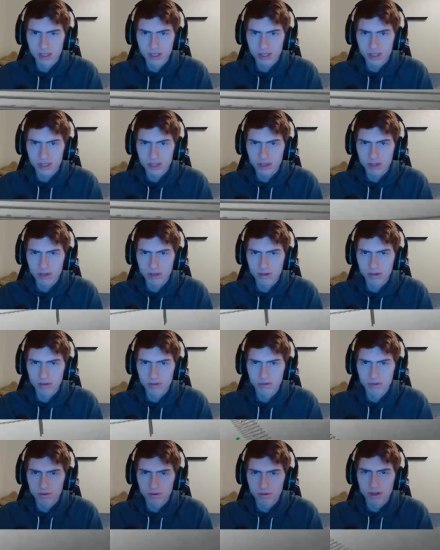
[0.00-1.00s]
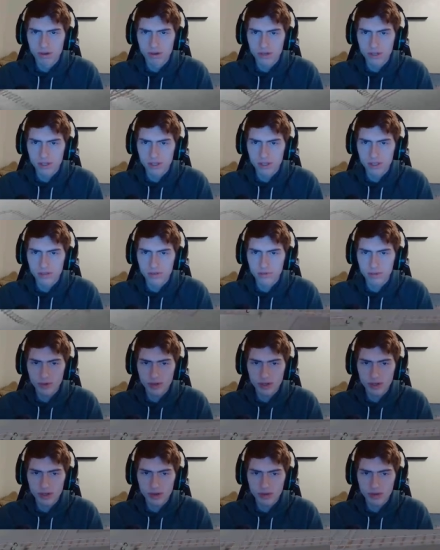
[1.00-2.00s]
So, this is,
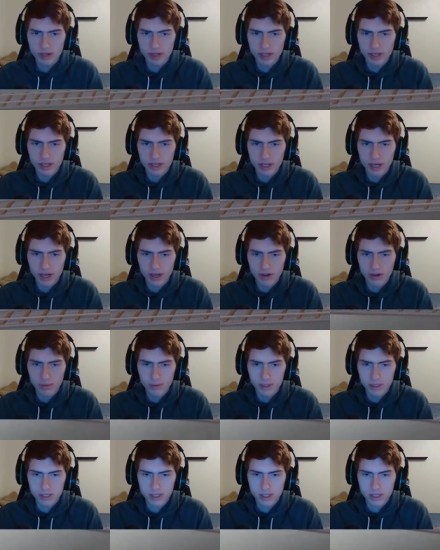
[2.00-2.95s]
wait, how am I,